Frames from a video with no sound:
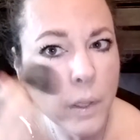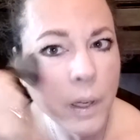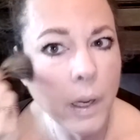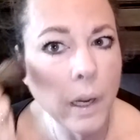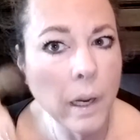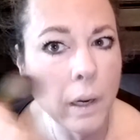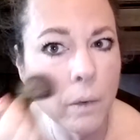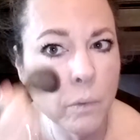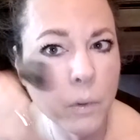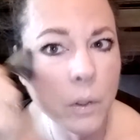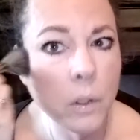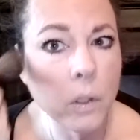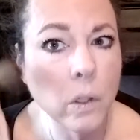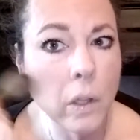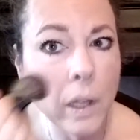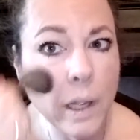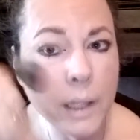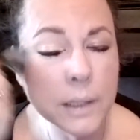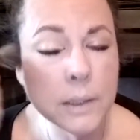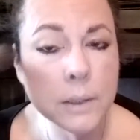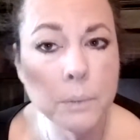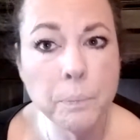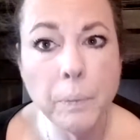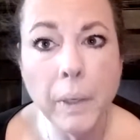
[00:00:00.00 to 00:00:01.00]

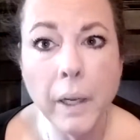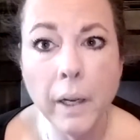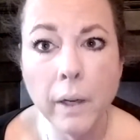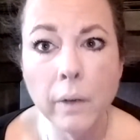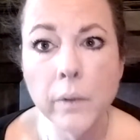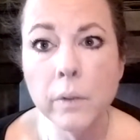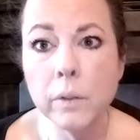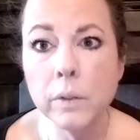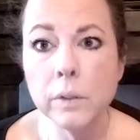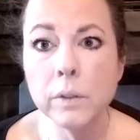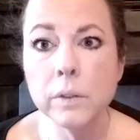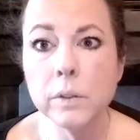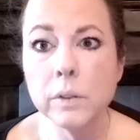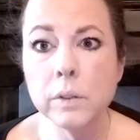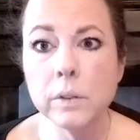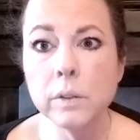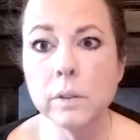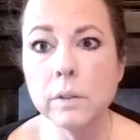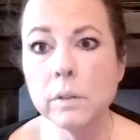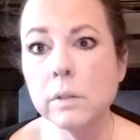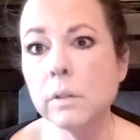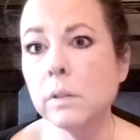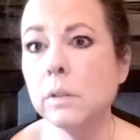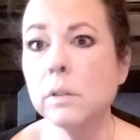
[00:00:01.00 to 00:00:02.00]
Hourglass powders
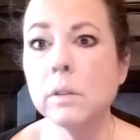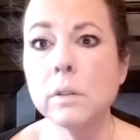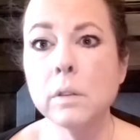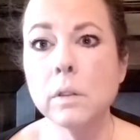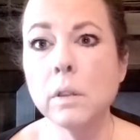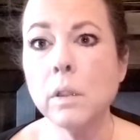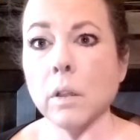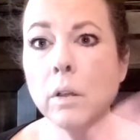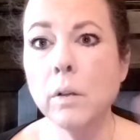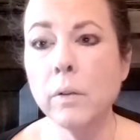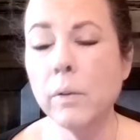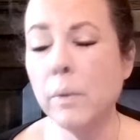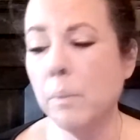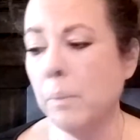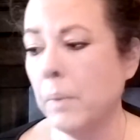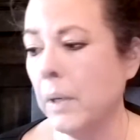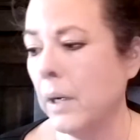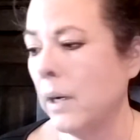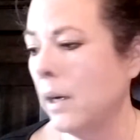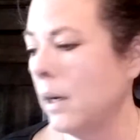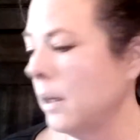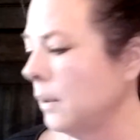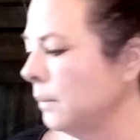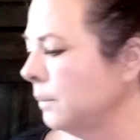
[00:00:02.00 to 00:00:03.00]
are the
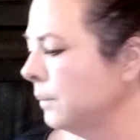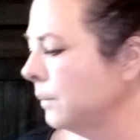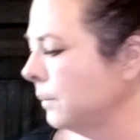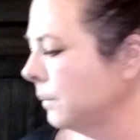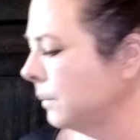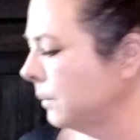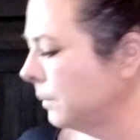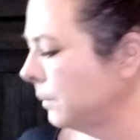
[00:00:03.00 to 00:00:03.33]
bomb.